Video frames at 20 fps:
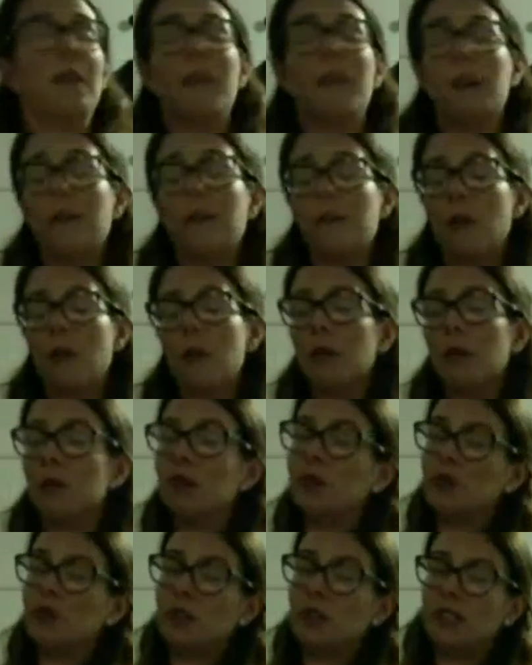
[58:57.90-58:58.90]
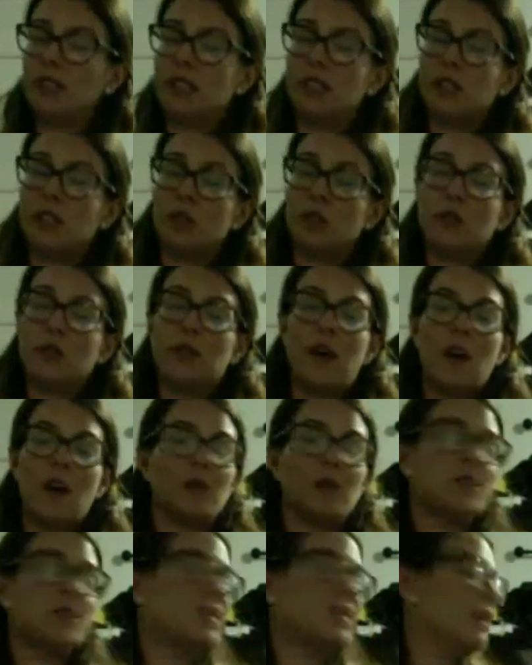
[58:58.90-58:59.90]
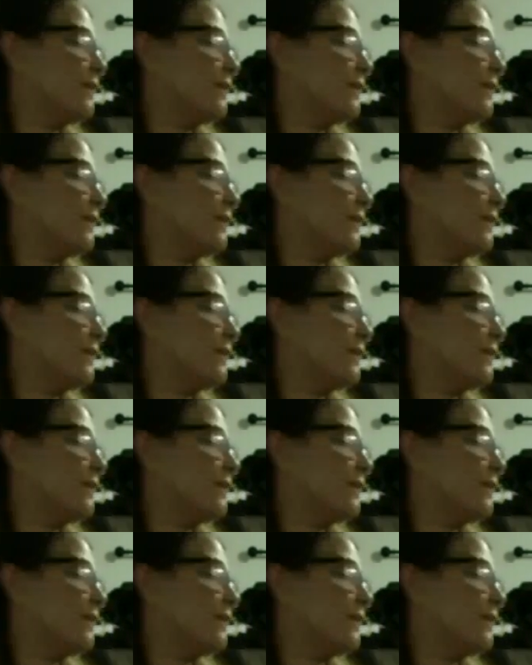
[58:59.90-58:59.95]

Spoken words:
of our former students that do follow us on